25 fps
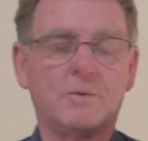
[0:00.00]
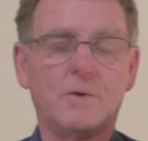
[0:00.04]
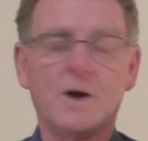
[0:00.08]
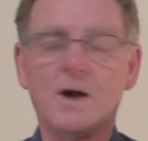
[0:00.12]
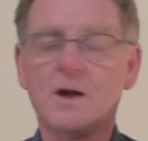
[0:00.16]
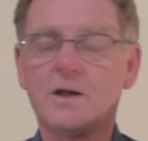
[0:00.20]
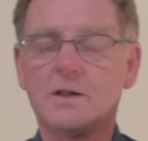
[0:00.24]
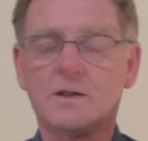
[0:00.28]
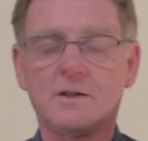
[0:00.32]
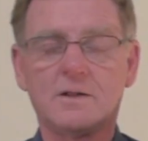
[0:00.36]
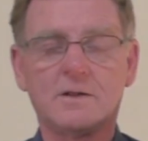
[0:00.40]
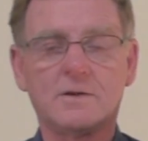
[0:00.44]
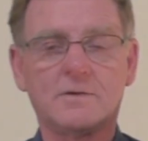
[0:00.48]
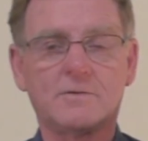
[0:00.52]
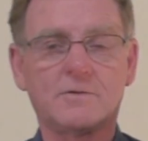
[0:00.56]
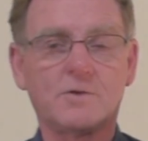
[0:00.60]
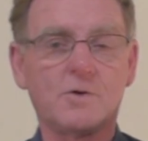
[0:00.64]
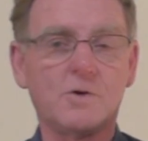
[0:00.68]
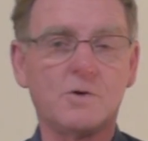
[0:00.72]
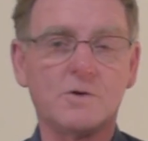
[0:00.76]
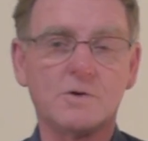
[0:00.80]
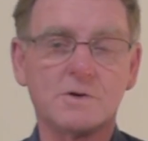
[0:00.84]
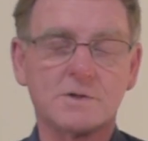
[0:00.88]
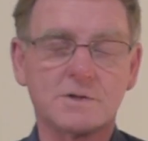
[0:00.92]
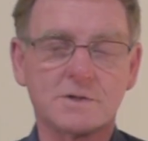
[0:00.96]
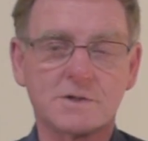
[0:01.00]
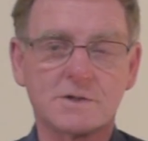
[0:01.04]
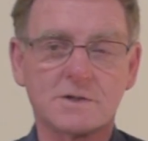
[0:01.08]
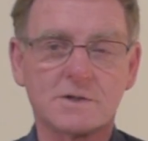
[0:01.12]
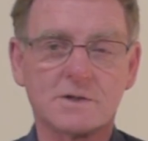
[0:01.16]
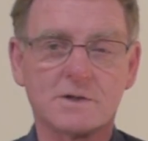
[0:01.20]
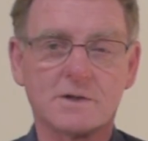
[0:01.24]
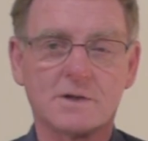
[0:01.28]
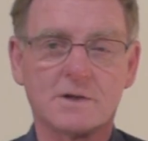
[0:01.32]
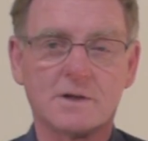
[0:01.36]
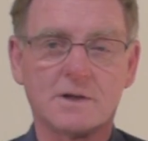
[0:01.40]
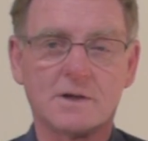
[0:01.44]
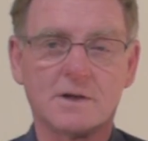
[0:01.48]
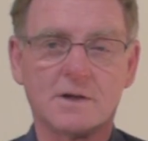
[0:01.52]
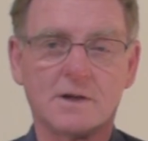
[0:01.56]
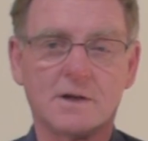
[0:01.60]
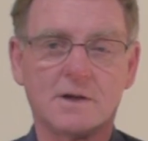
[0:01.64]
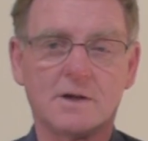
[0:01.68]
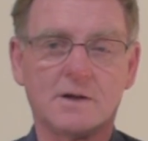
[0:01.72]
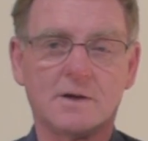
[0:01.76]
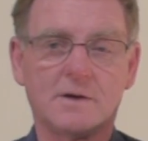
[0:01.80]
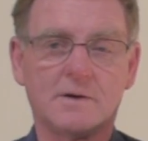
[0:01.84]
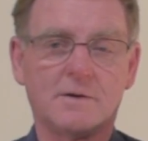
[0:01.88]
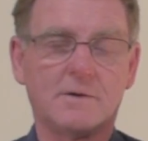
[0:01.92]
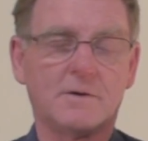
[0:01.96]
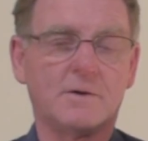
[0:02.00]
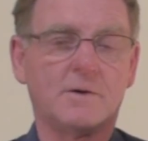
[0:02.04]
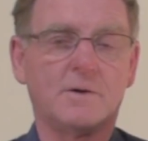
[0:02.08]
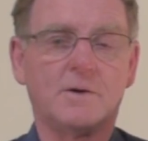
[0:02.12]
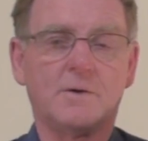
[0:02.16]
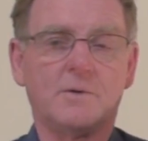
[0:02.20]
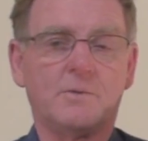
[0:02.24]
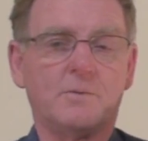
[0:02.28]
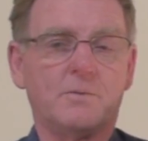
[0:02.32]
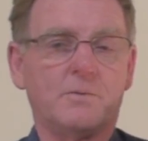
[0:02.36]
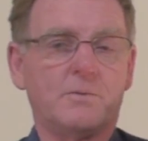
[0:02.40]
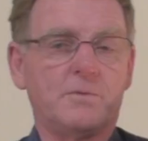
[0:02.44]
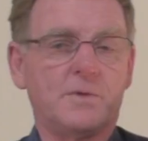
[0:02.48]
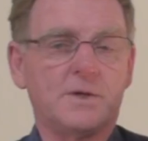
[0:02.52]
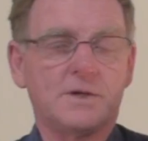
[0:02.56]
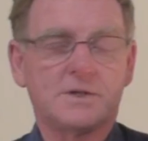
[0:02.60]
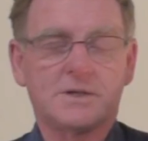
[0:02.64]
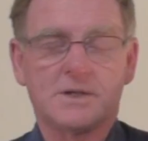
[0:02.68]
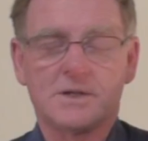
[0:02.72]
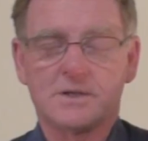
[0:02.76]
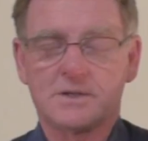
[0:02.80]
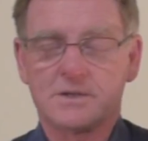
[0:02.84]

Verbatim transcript: Well, of course, this